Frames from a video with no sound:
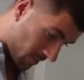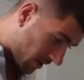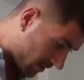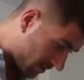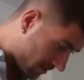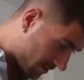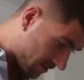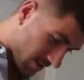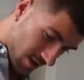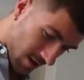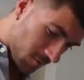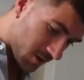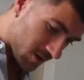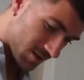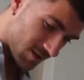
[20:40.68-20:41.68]
on, go
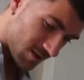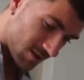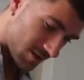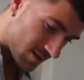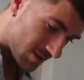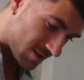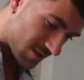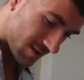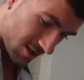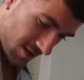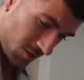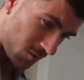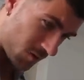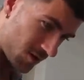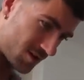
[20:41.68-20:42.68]
on,
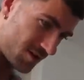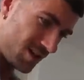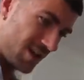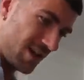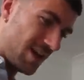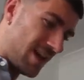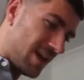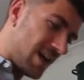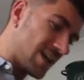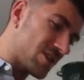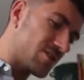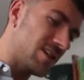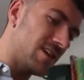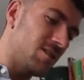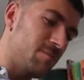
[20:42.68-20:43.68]
go on.
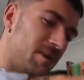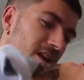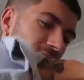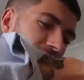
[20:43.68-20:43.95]
Extra little bit